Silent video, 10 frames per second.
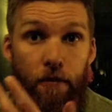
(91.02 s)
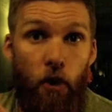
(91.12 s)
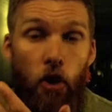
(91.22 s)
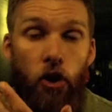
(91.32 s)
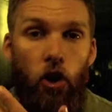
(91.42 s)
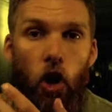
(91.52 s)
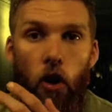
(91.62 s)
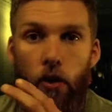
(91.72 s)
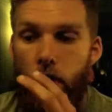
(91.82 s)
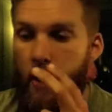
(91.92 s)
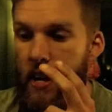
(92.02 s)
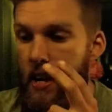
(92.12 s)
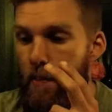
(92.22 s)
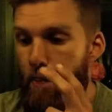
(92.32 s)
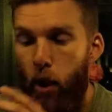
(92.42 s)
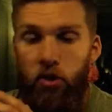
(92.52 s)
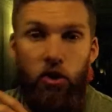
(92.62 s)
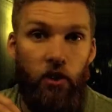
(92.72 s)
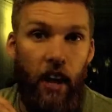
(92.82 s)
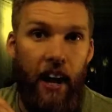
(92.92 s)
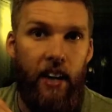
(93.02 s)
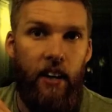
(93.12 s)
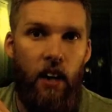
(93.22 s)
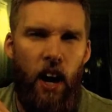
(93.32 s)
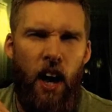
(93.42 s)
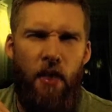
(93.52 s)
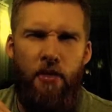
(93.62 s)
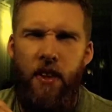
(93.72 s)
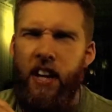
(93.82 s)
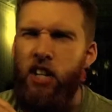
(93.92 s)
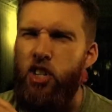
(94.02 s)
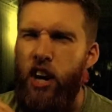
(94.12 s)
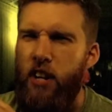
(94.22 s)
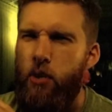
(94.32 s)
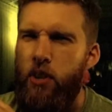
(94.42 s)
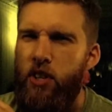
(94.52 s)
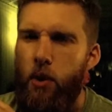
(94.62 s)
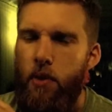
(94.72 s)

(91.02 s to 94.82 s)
the foil on the bottleneck, I think January